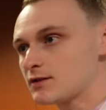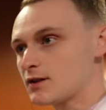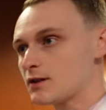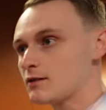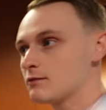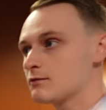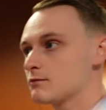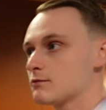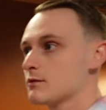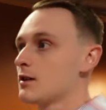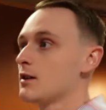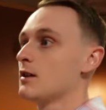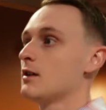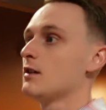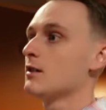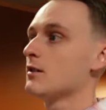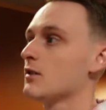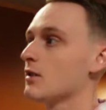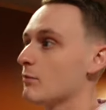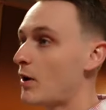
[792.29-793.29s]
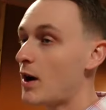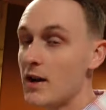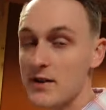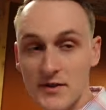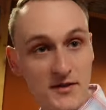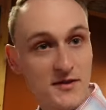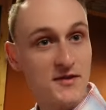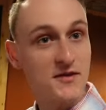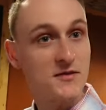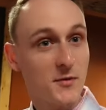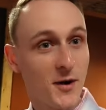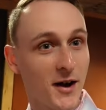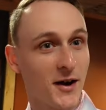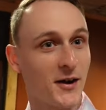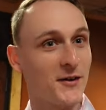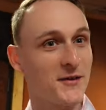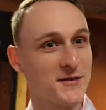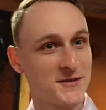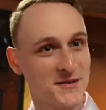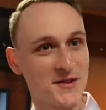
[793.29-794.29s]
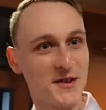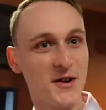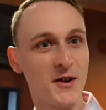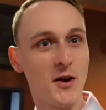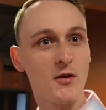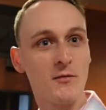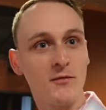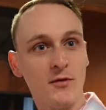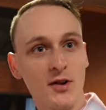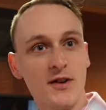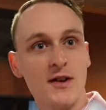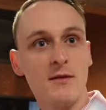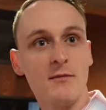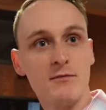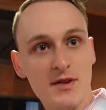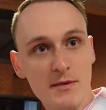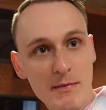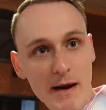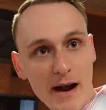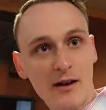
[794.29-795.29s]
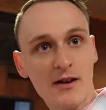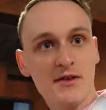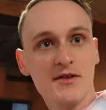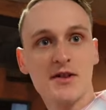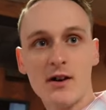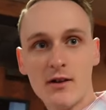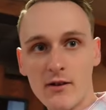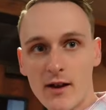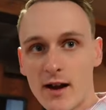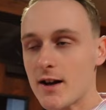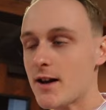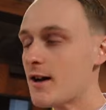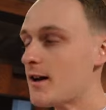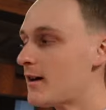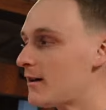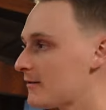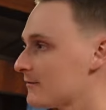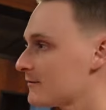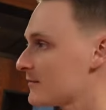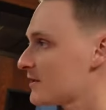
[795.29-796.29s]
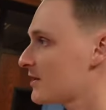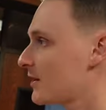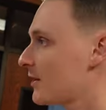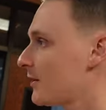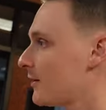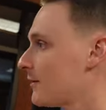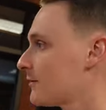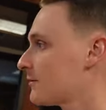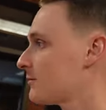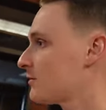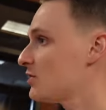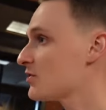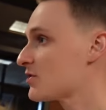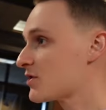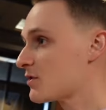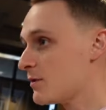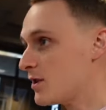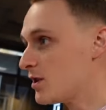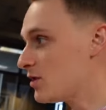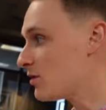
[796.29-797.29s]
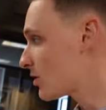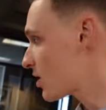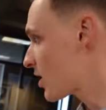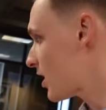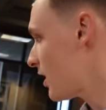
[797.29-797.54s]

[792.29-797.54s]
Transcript: you know, the prices as well. So hopefully to balance all that out. So used to be you could